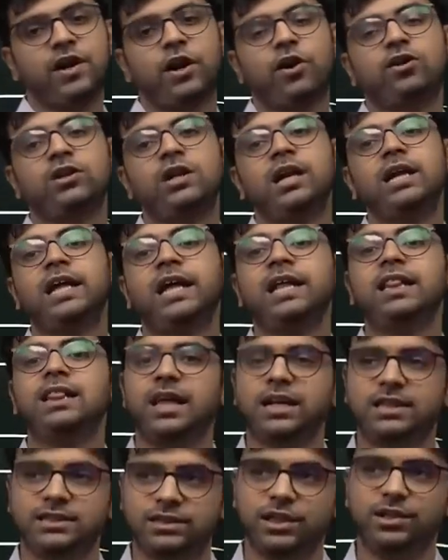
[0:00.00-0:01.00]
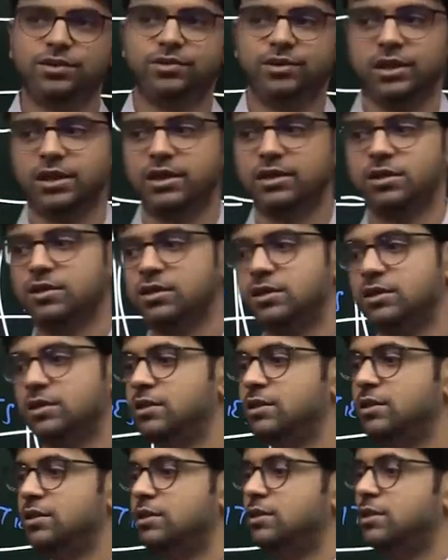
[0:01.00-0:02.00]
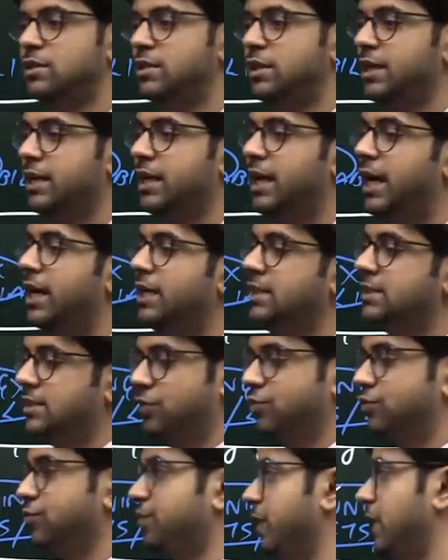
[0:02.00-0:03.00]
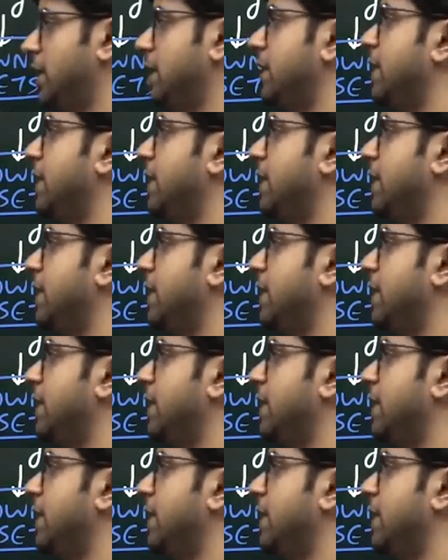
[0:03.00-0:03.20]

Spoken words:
we are on the 10th lecture today. Okay, and you feel